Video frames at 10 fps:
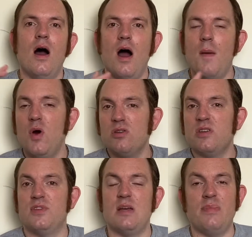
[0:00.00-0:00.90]
I bought
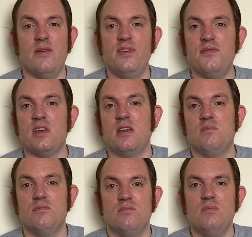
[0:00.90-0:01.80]
it for £10.50.
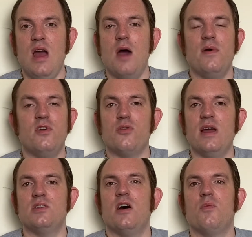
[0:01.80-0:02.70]
I'm having a
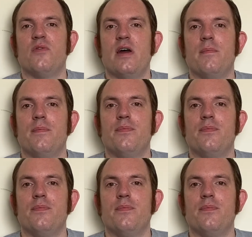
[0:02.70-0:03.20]
great time with it.